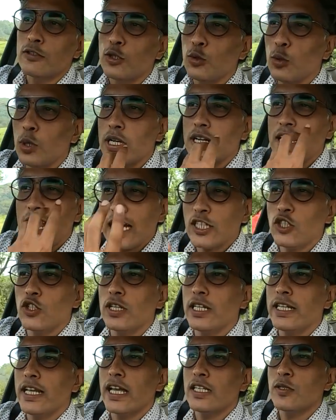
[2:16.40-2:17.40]
to a
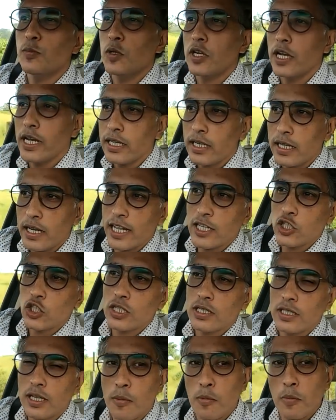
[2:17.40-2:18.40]
naturally aspirated
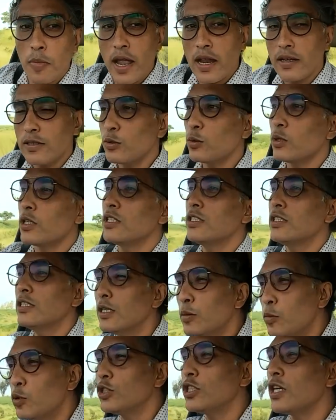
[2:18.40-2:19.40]
engine compared to a
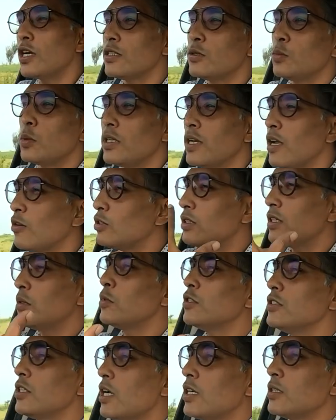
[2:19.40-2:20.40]
turbocharged one. Now
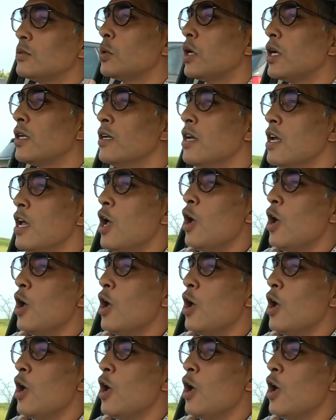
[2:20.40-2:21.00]
turbocharged one,